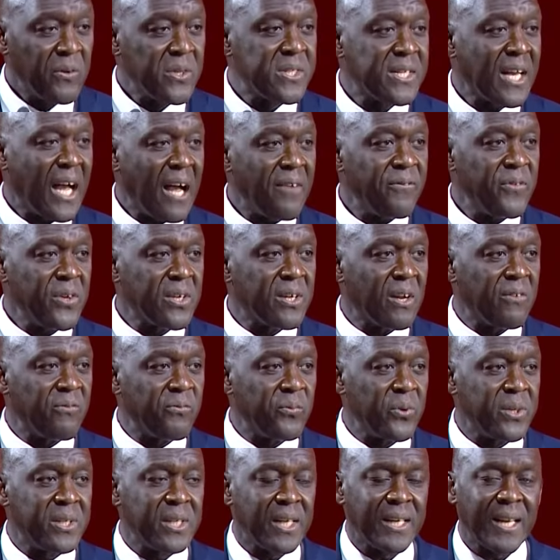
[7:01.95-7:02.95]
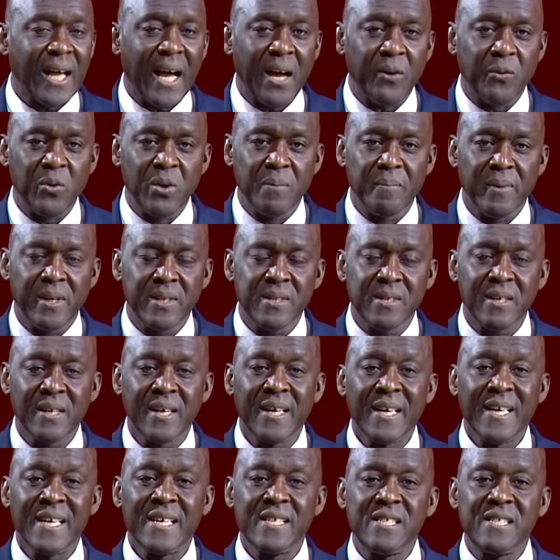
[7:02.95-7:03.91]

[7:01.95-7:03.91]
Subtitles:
with the African Free Trade Agreement,